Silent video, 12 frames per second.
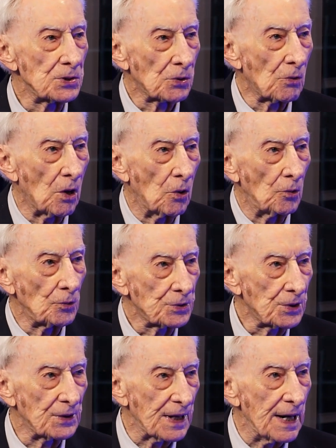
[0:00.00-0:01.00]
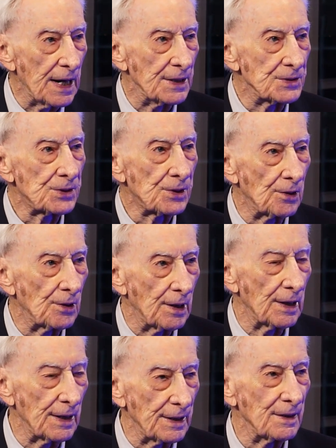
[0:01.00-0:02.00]
scroll to the answer,
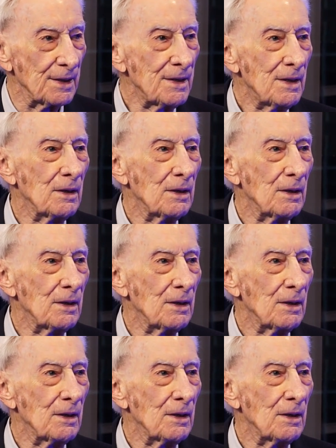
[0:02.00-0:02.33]
and